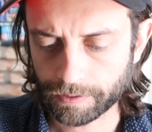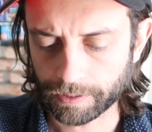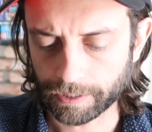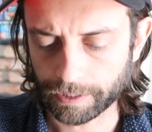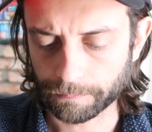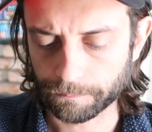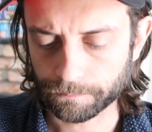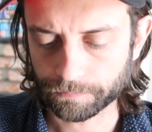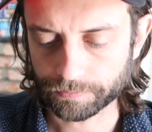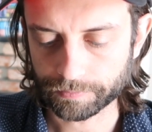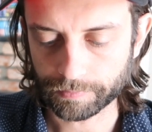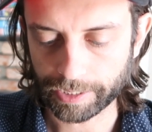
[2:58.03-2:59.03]
Um,
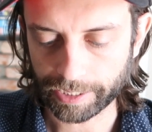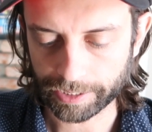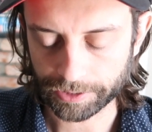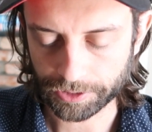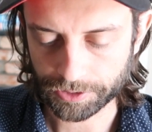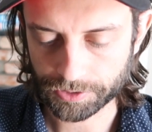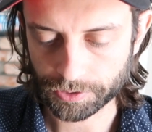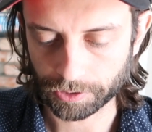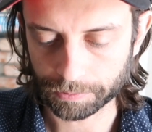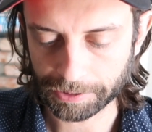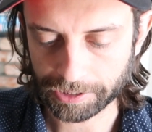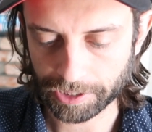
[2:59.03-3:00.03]
and it's
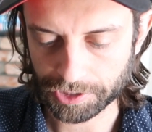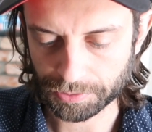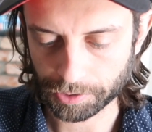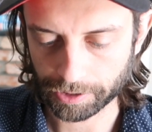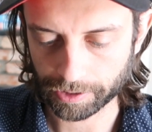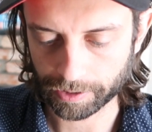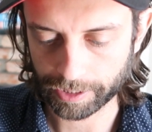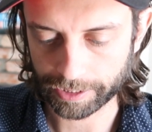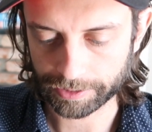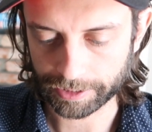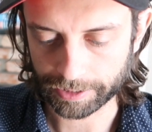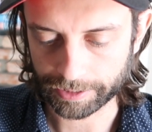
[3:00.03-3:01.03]
all because we're
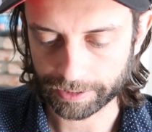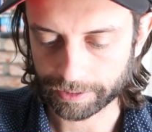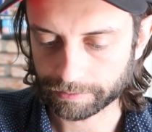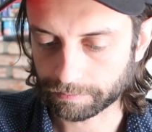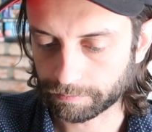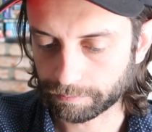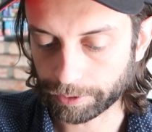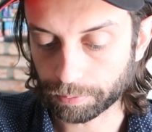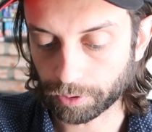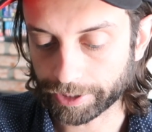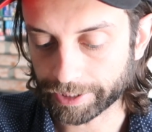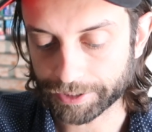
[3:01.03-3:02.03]
at the
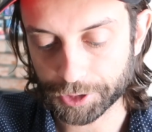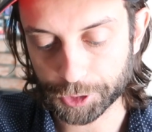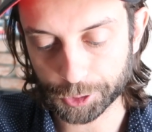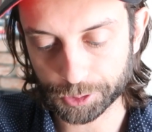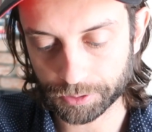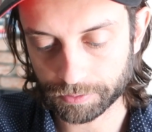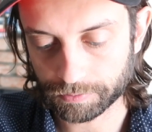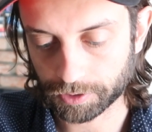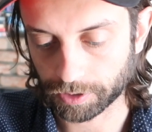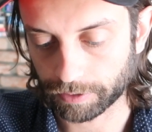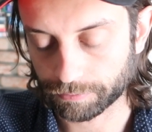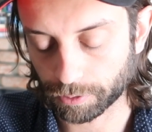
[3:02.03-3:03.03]
midpoint in June,
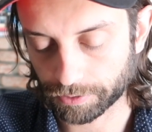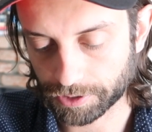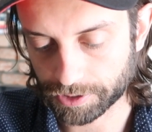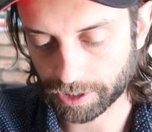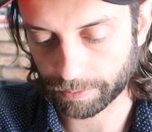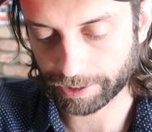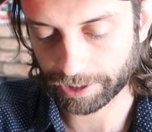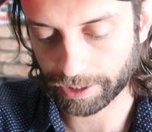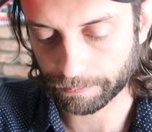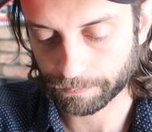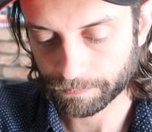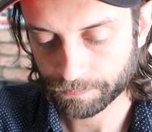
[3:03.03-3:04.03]
July 4th is coming
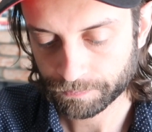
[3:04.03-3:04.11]
up.